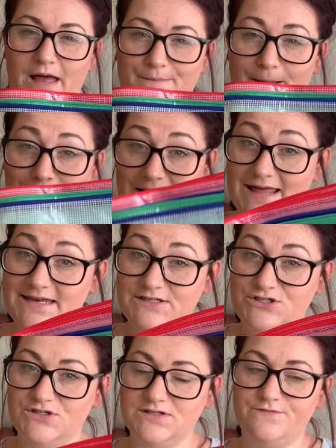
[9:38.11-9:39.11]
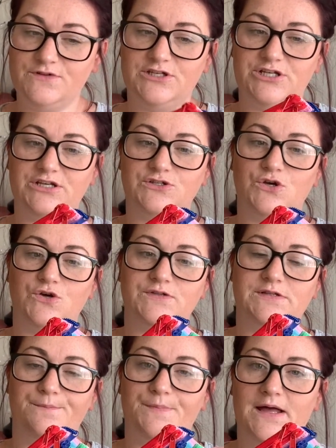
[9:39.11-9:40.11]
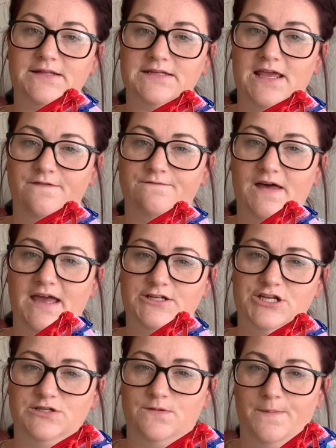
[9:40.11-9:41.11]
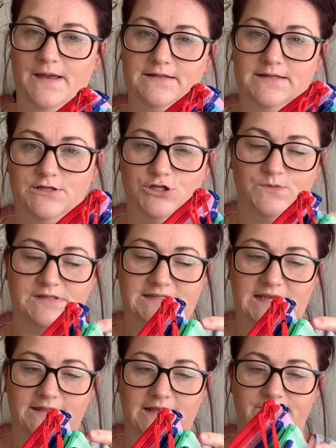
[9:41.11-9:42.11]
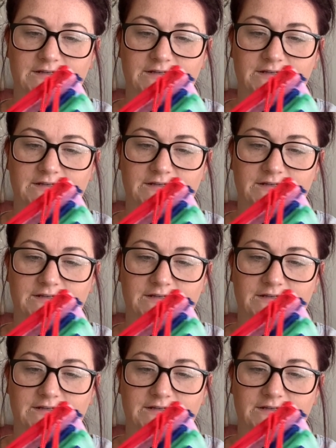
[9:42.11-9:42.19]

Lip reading: My plan is to use them for the jigsaws, but if I change my mind, then you will see it in that